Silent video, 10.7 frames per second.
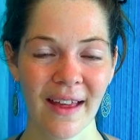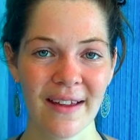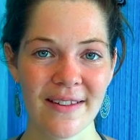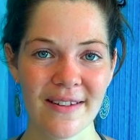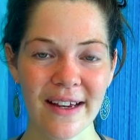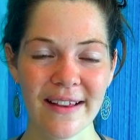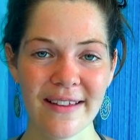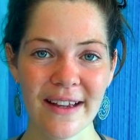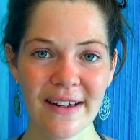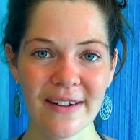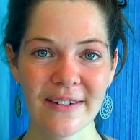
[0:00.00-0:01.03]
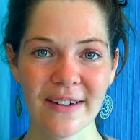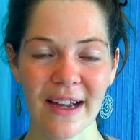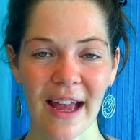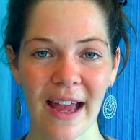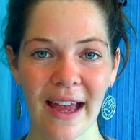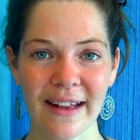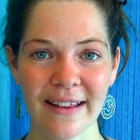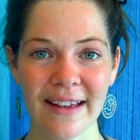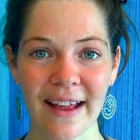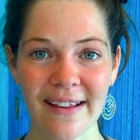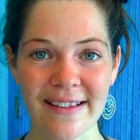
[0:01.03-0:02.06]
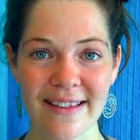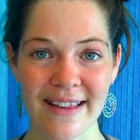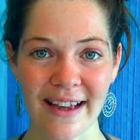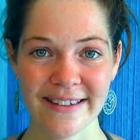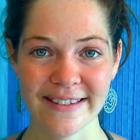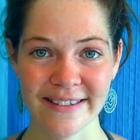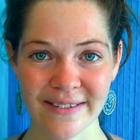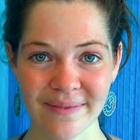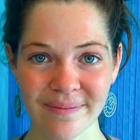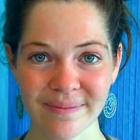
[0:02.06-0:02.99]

So let's take a look at the next section,